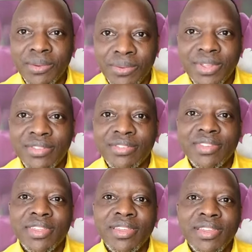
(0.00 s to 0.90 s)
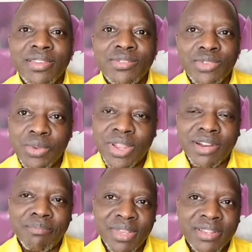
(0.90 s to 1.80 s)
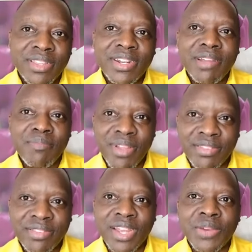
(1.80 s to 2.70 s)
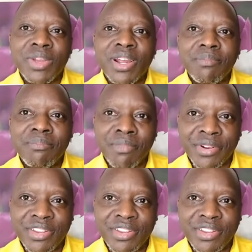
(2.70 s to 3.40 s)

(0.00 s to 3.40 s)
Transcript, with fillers: increase so we can make the numbers and we can